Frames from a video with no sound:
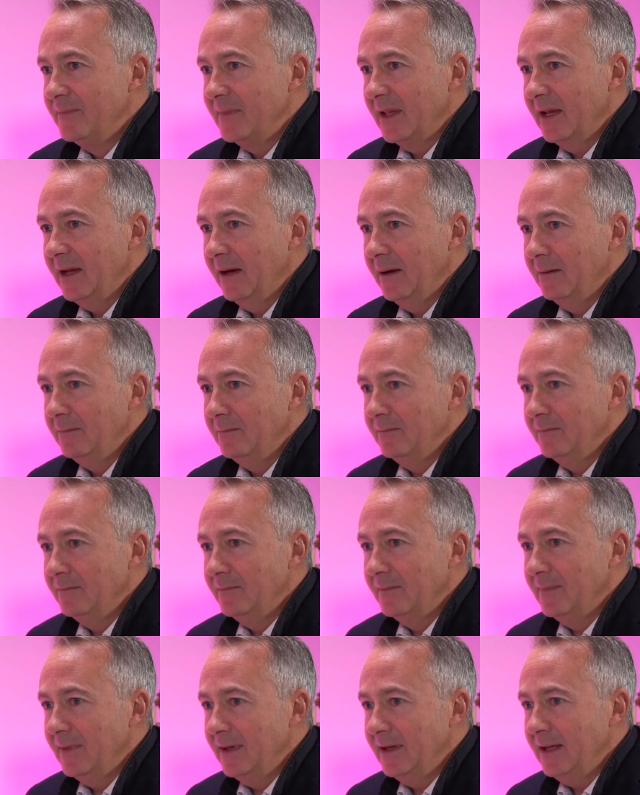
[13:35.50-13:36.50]

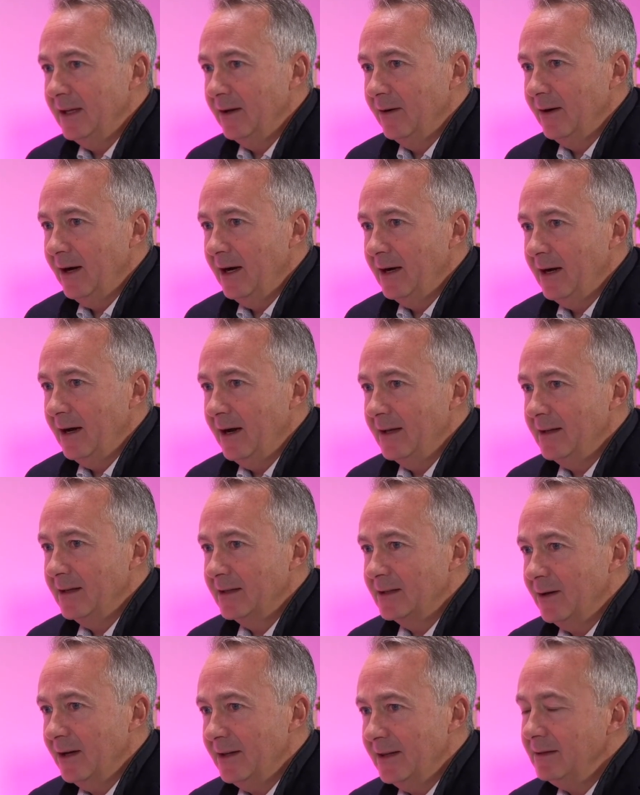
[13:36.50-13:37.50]

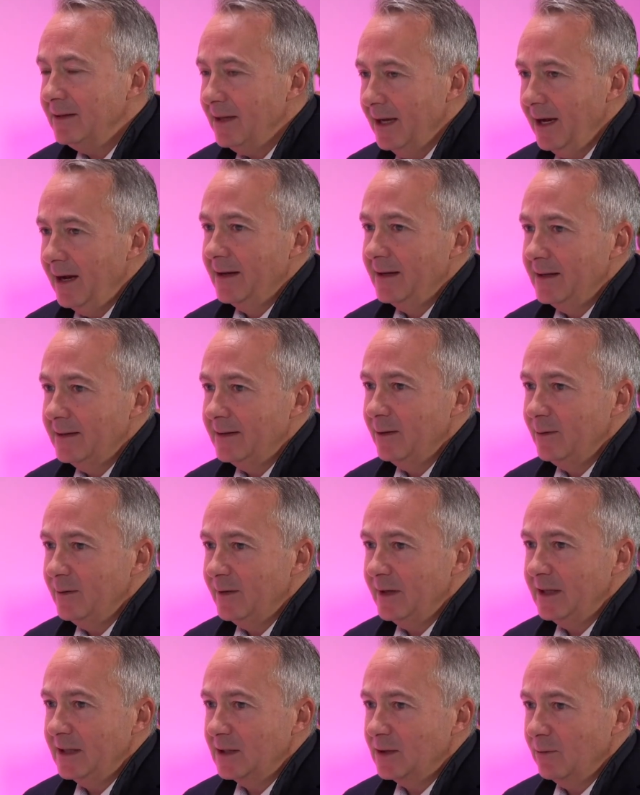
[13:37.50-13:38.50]
so I think, I do
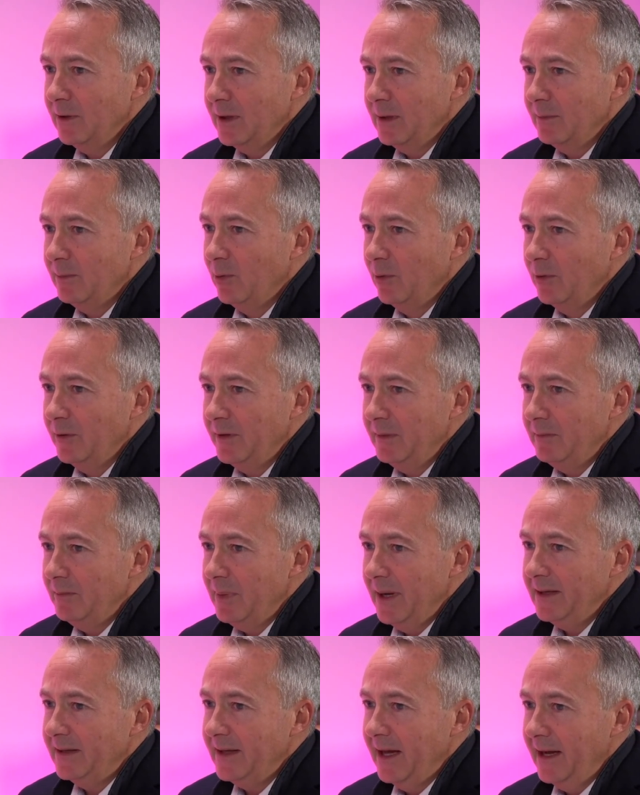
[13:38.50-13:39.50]
think it's really important to
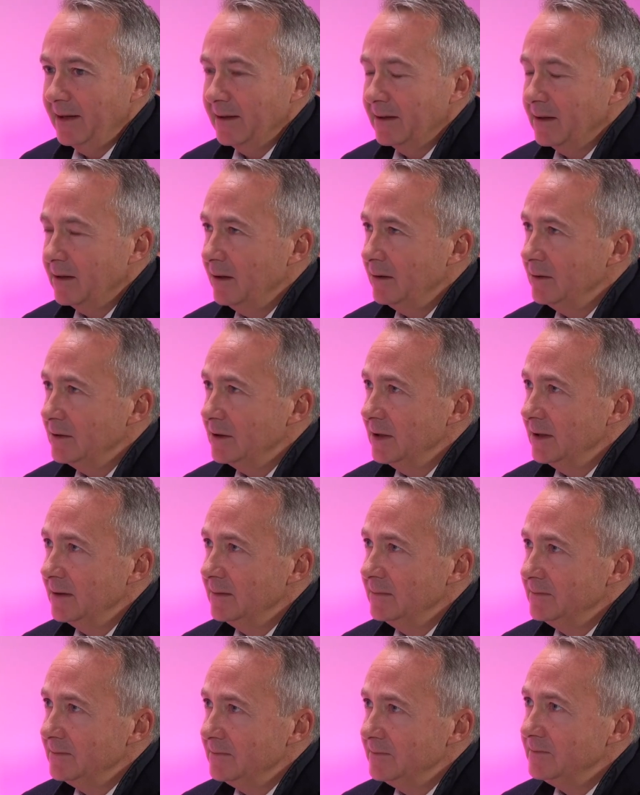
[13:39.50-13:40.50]
embed that in the culture.
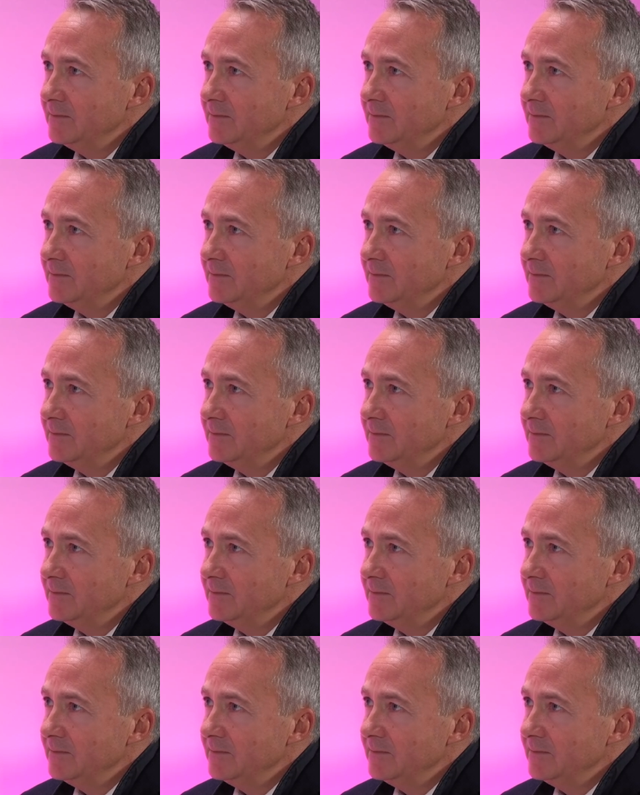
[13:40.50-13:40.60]
Yeah.